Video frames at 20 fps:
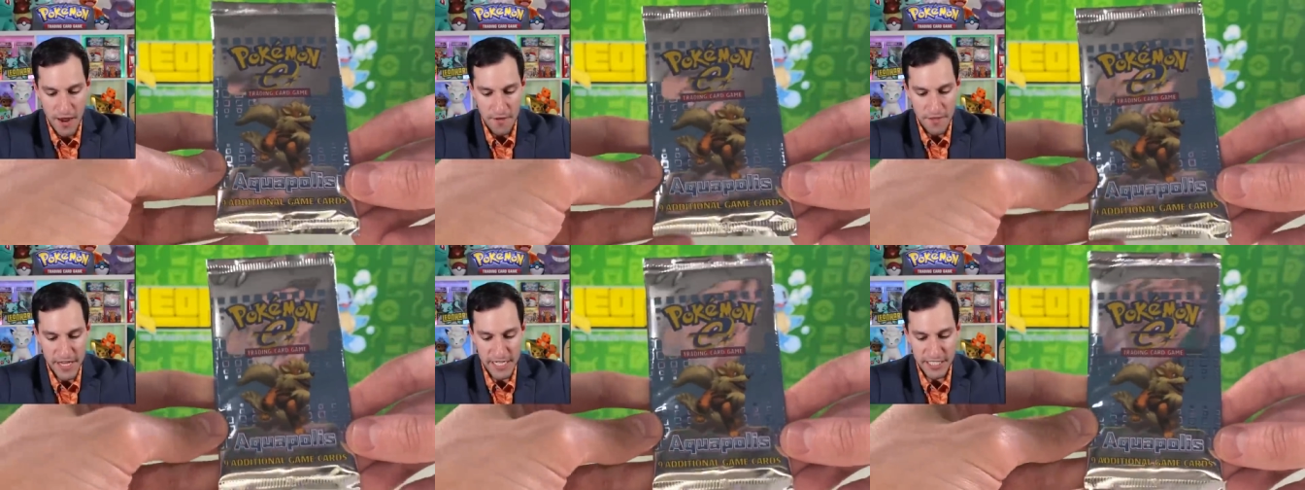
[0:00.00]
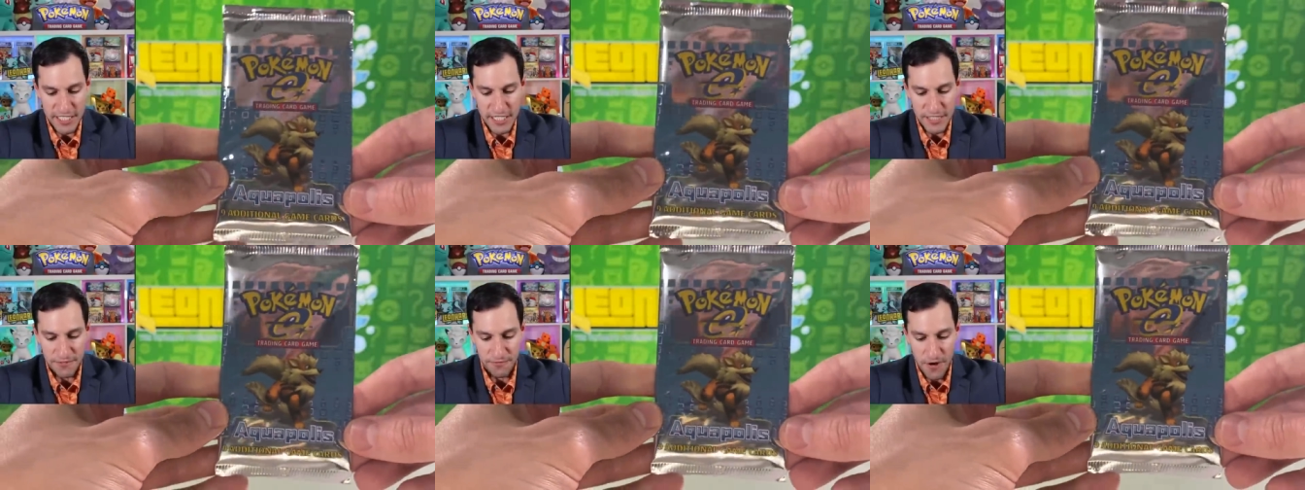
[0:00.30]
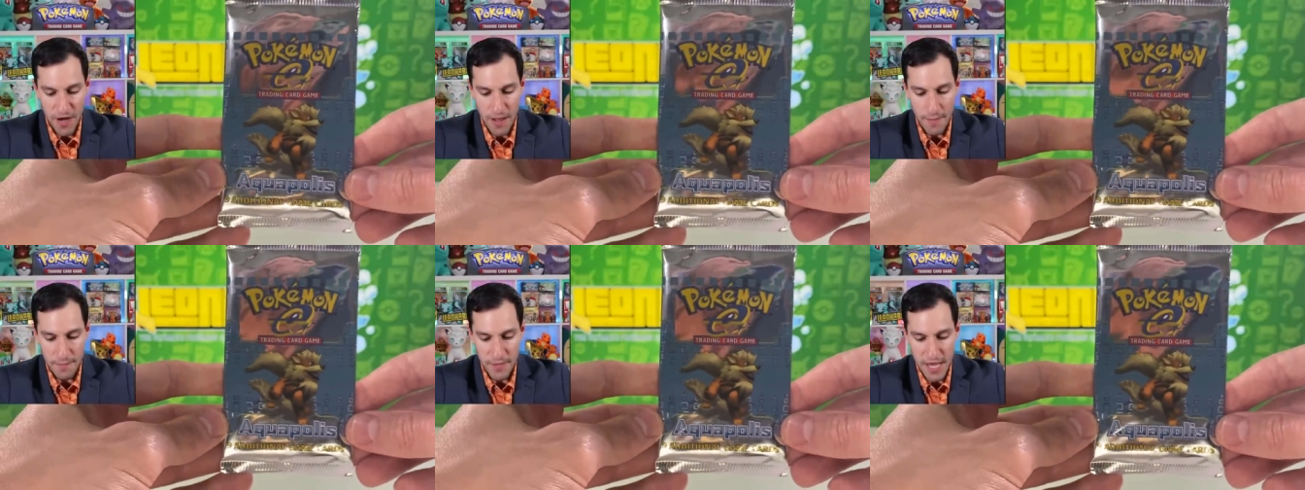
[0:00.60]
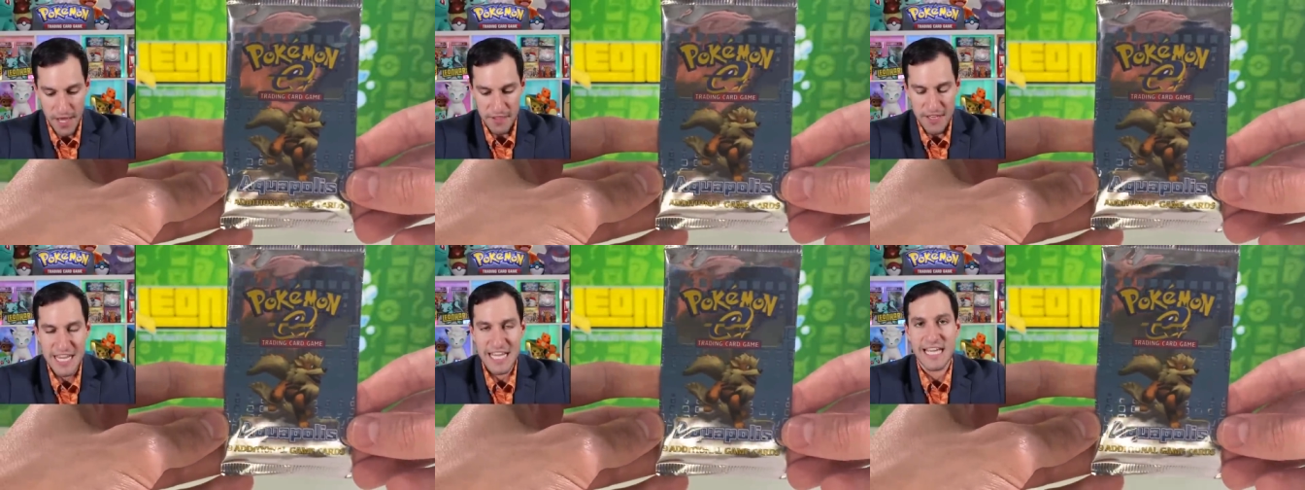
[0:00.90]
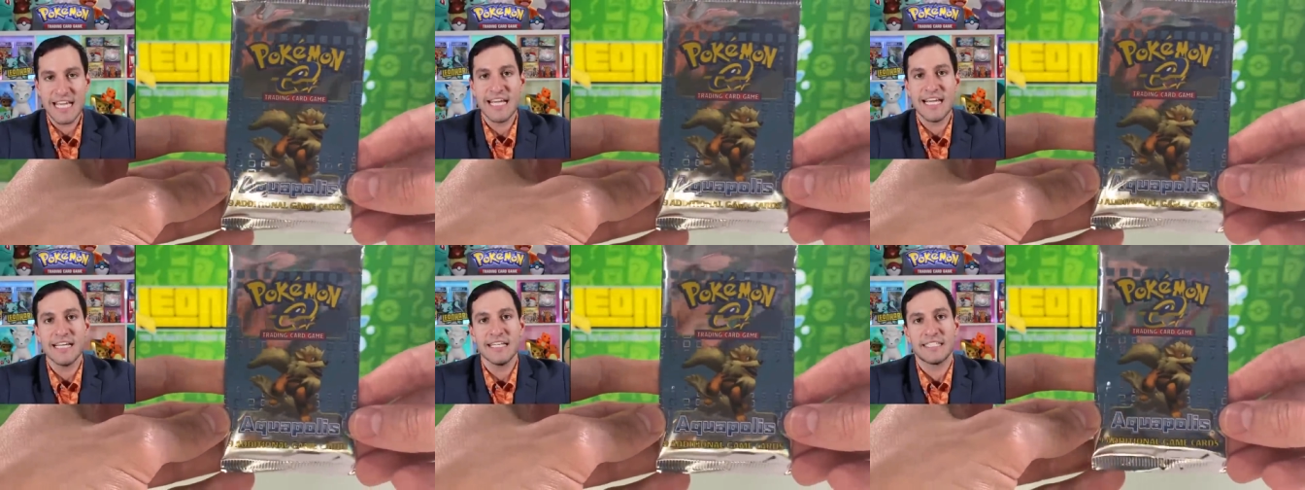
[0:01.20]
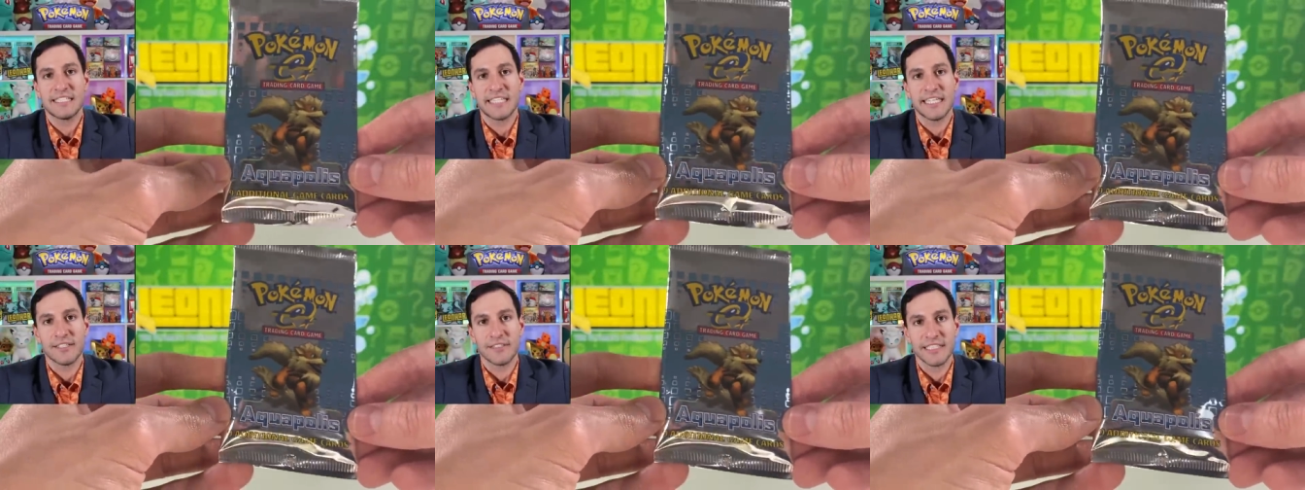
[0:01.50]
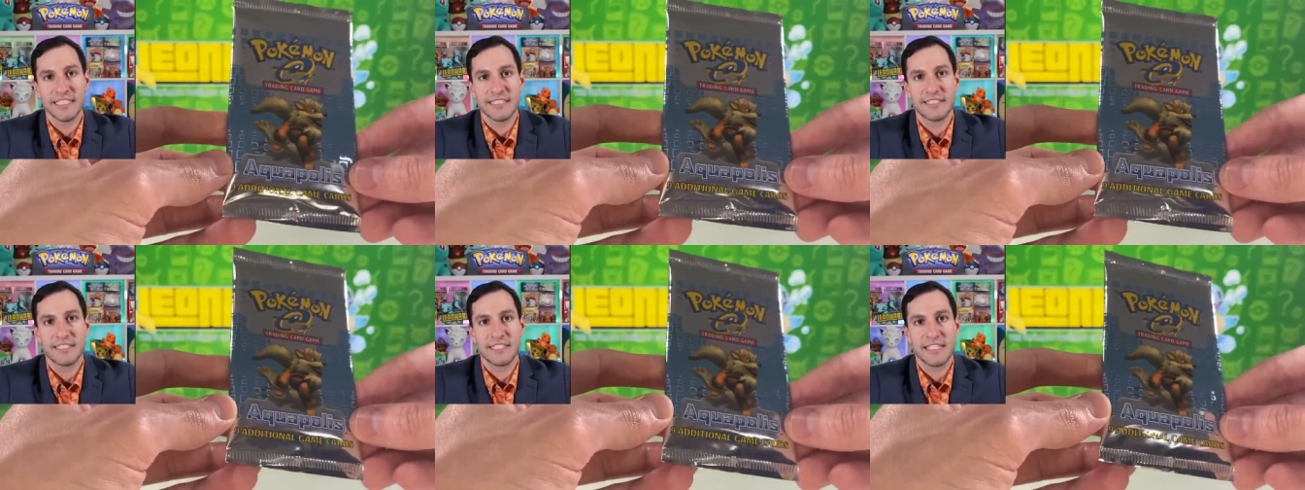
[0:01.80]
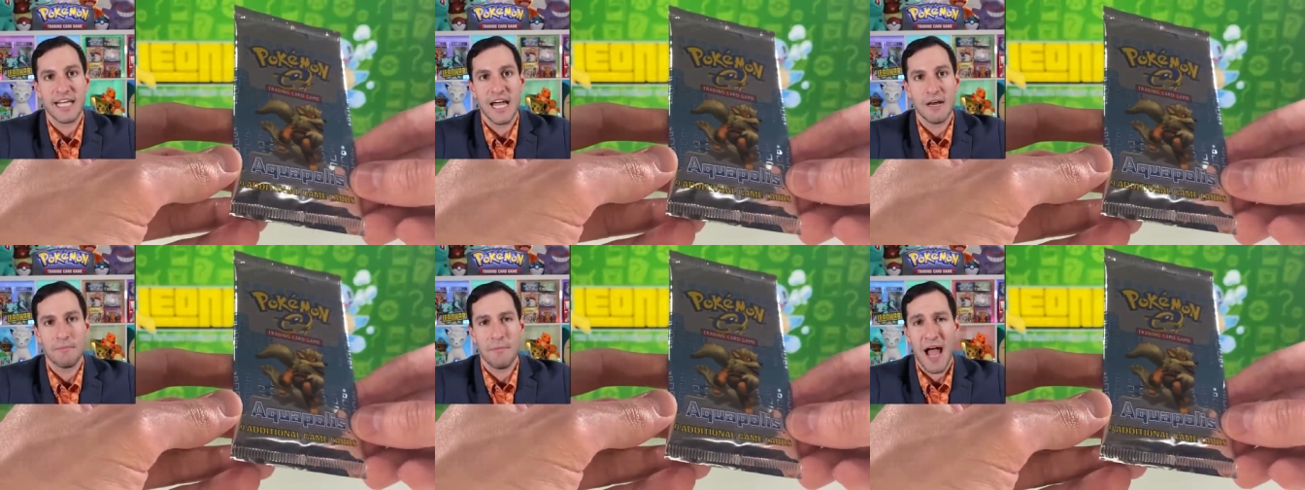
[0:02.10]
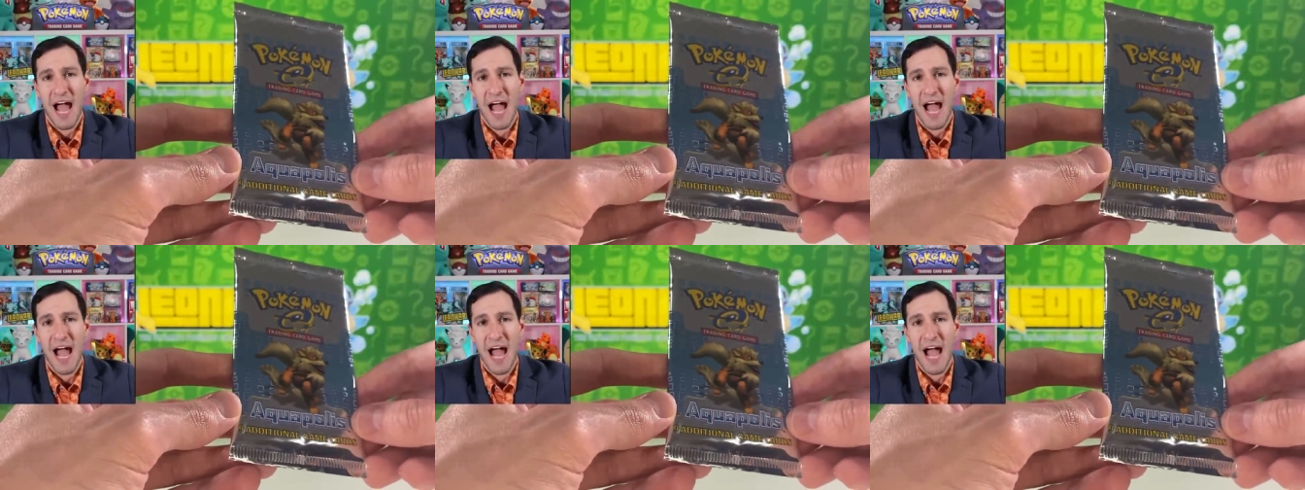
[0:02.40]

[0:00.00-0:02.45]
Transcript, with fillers: This is from the E series set